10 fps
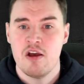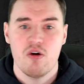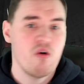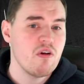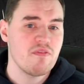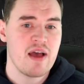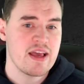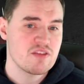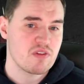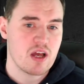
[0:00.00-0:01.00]
All of that
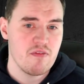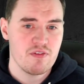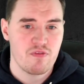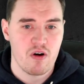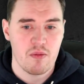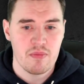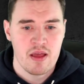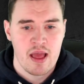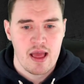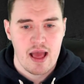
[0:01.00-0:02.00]
he's recovered from,
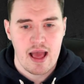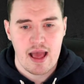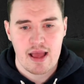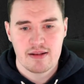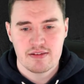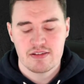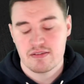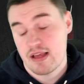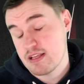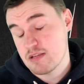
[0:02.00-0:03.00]
and
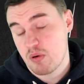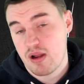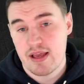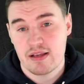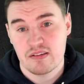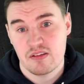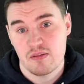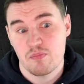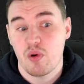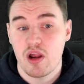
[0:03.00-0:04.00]
he's
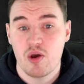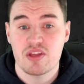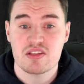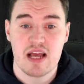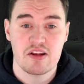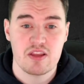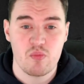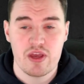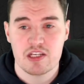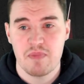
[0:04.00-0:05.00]
playing below the standard that
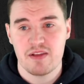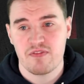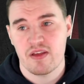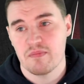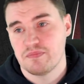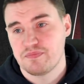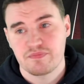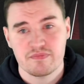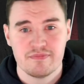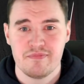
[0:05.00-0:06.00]
we expect for him.
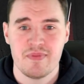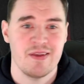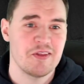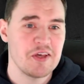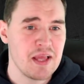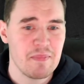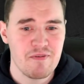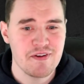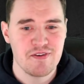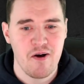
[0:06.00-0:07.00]
Can that be
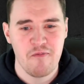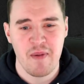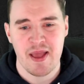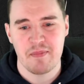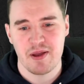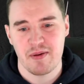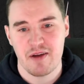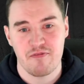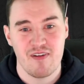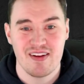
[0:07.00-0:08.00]
resolved by him going
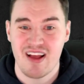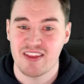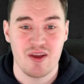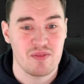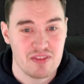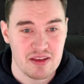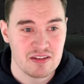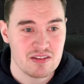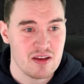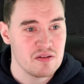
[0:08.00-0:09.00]
up front? I don't think
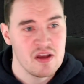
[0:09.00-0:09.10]
so.